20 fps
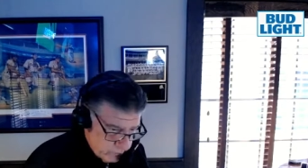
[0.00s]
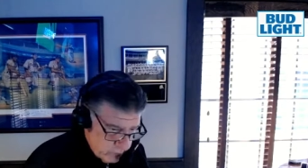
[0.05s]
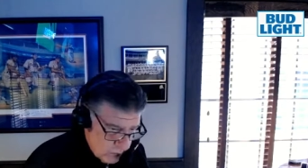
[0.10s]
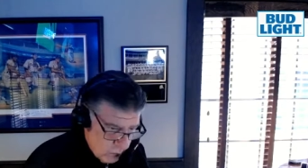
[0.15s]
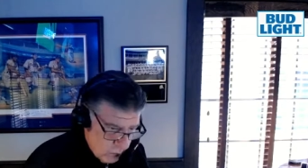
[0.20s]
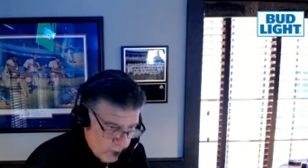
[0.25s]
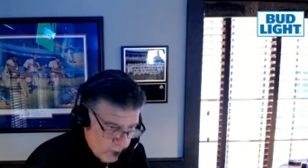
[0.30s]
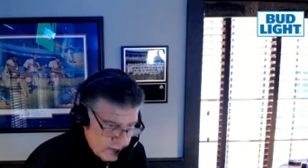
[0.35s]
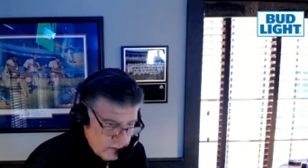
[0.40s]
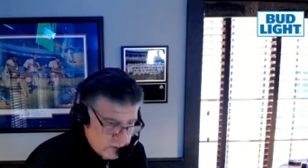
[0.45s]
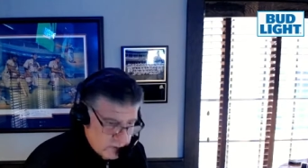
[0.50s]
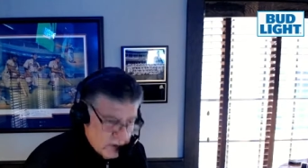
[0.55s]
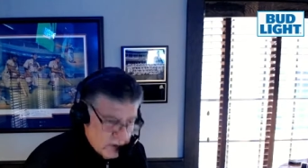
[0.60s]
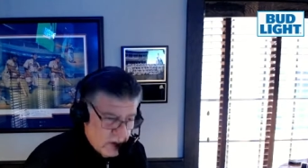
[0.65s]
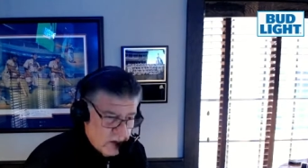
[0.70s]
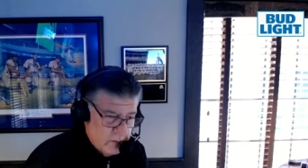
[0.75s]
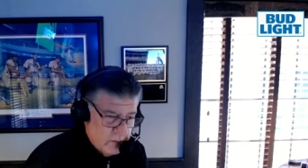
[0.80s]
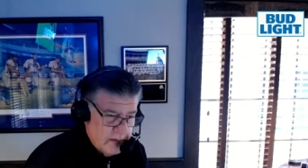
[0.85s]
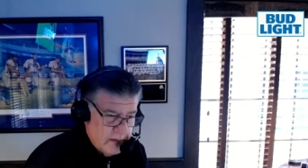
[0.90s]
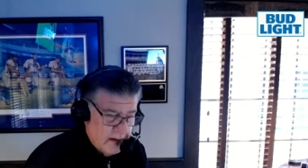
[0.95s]
when you
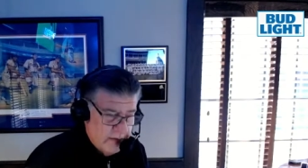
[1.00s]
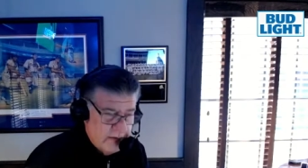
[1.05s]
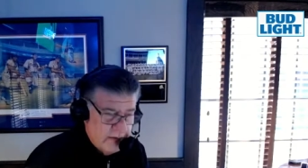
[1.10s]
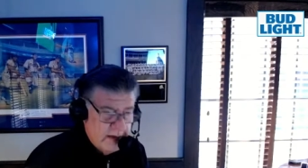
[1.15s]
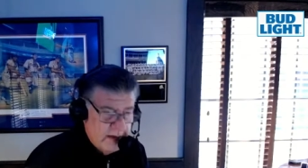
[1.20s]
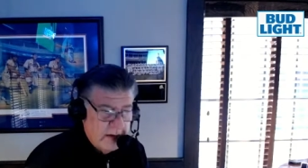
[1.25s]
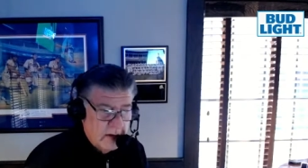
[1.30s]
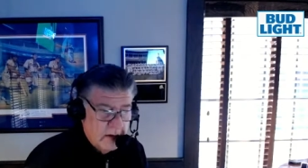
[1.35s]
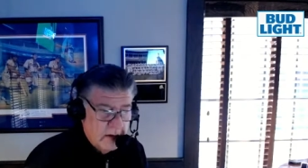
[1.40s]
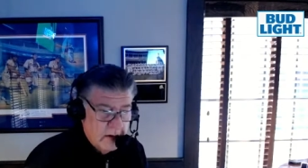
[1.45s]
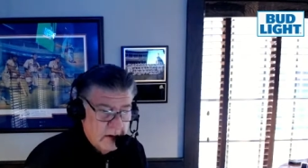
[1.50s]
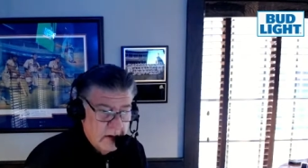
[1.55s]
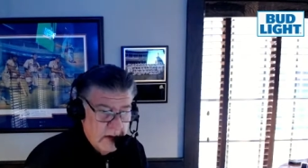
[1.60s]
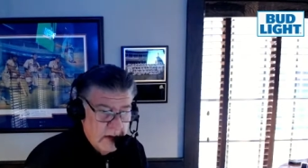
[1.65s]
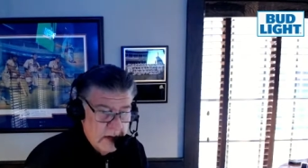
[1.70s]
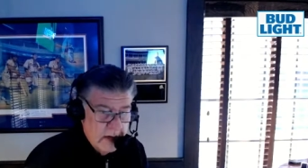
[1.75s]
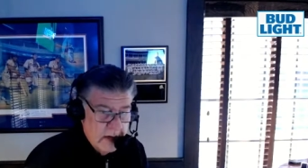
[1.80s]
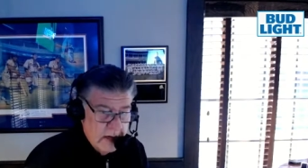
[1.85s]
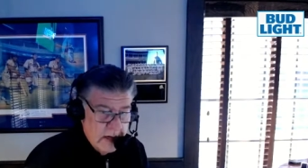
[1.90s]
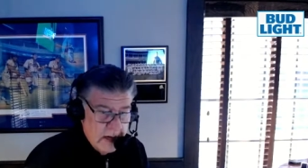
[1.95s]
talk about their
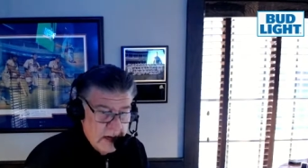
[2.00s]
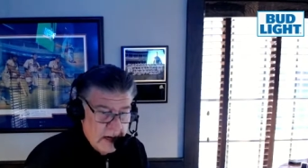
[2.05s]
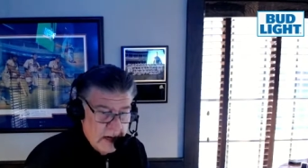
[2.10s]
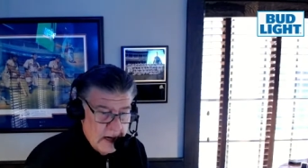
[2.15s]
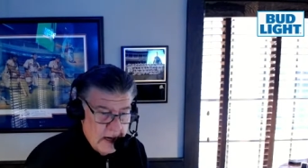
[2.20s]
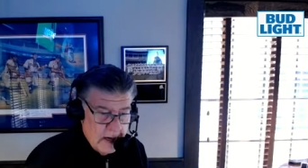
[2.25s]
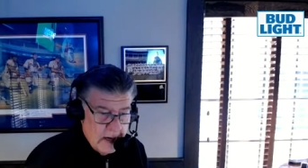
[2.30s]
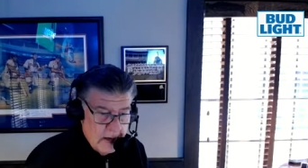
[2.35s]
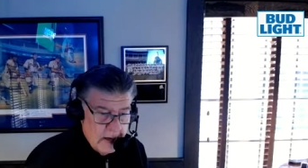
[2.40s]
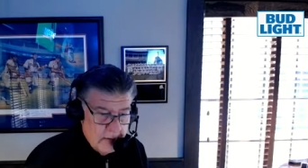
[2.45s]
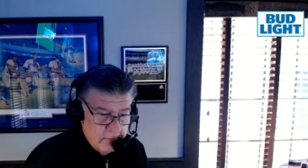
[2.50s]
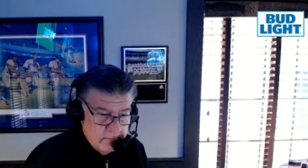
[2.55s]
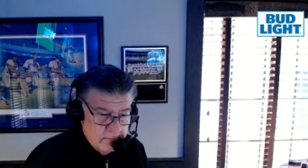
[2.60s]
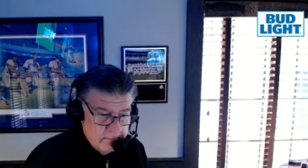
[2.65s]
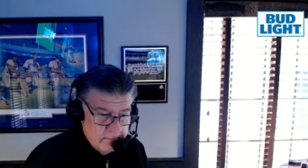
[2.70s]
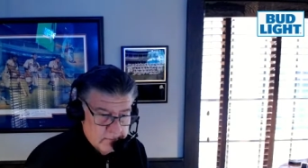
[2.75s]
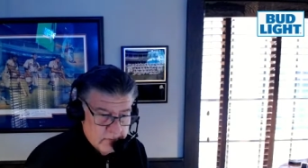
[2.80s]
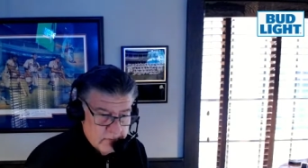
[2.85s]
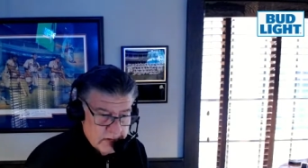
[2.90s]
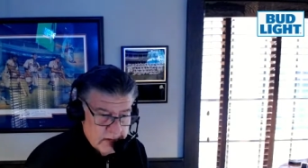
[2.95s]

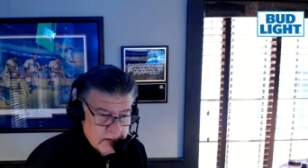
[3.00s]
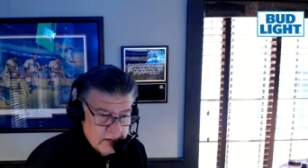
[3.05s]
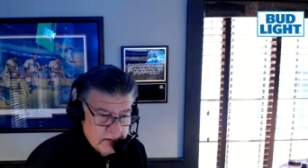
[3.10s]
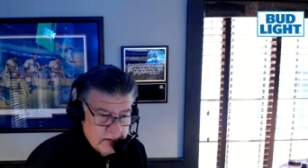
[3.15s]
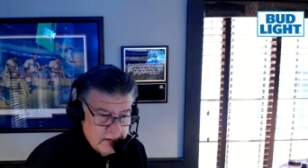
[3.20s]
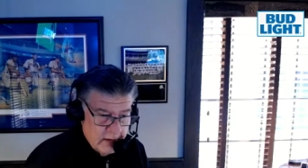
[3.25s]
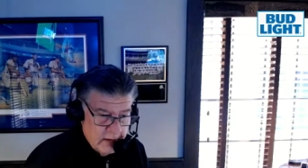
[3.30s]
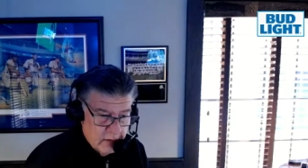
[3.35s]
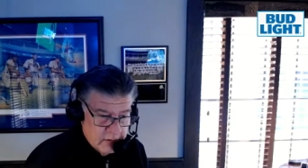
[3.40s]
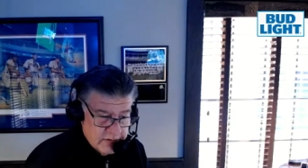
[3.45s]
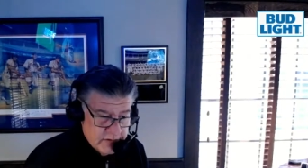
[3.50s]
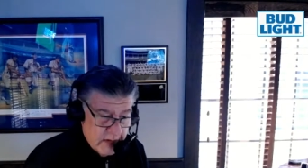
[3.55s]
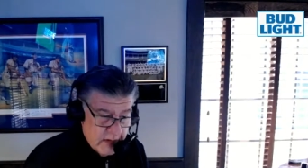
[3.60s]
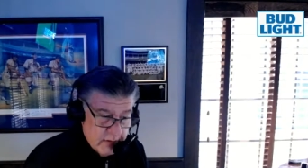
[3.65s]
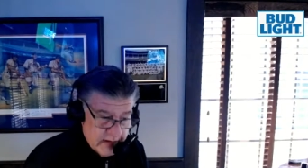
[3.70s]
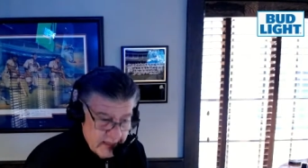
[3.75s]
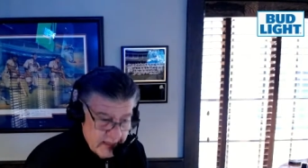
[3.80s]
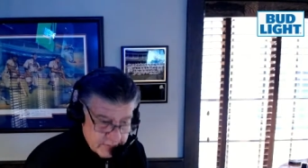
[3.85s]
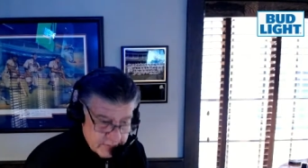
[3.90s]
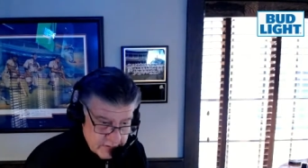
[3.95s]

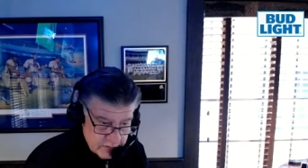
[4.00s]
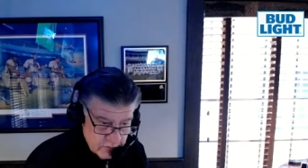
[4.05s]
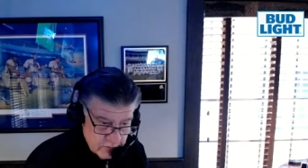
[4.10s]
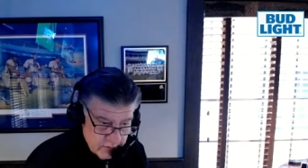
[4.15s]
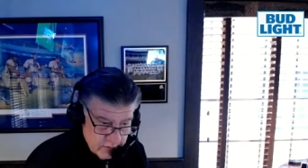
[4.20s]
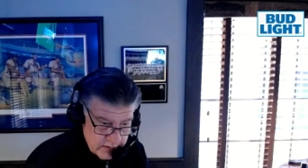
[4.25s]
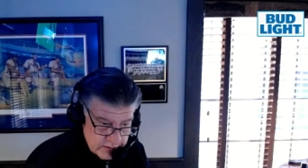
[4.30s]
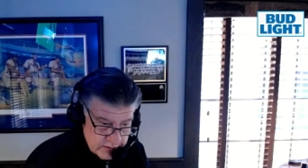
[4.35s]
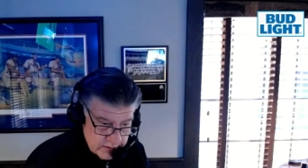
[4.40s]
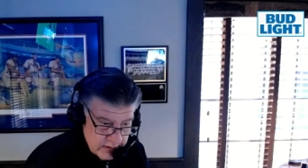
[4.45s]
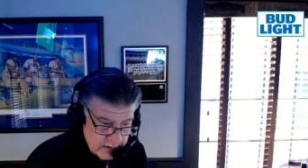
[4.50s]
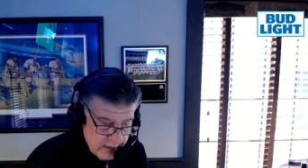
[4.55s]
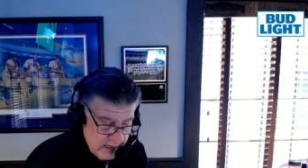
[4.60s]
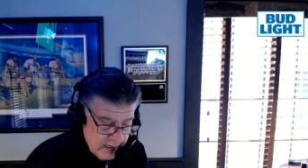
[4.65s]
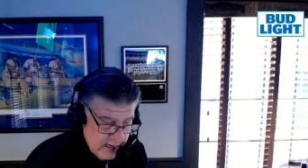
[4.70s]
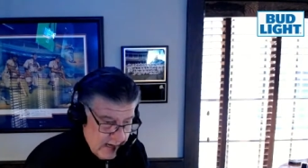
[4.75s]
salary cap situation.